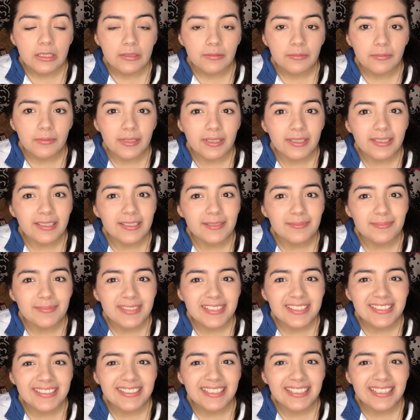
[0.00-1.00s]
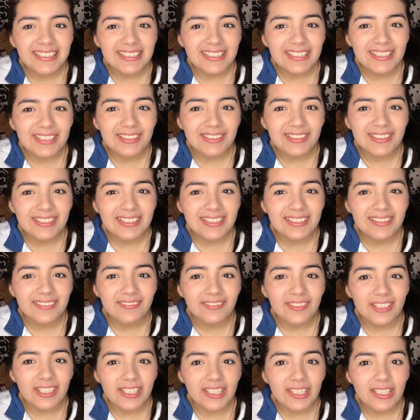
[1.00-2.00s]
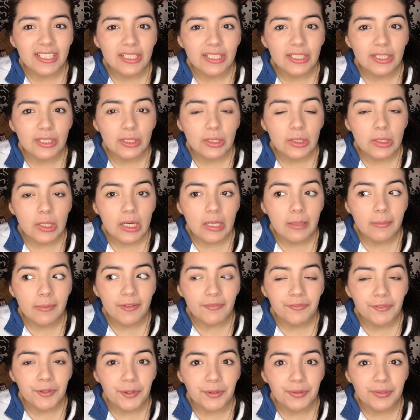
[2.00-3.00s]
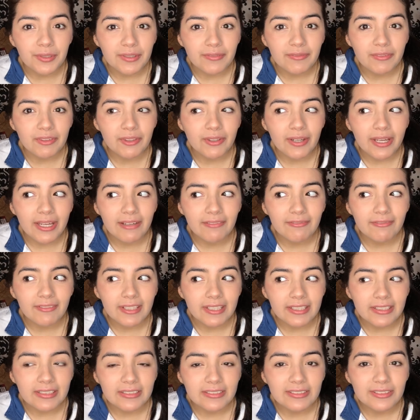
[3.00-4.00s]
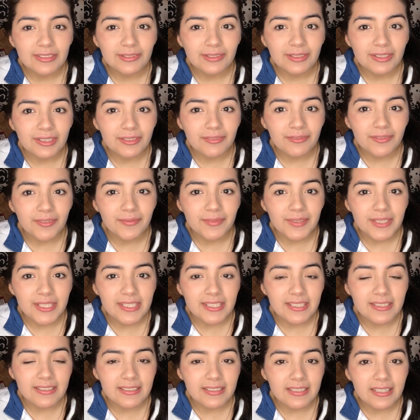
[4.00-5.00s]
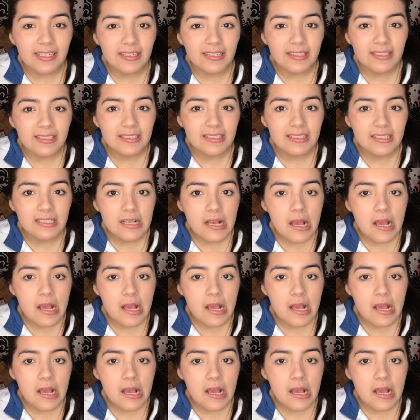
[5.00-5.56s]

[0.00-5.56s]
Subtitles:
when it comes to like shooting video on my phone, even though I have like 256 gigs,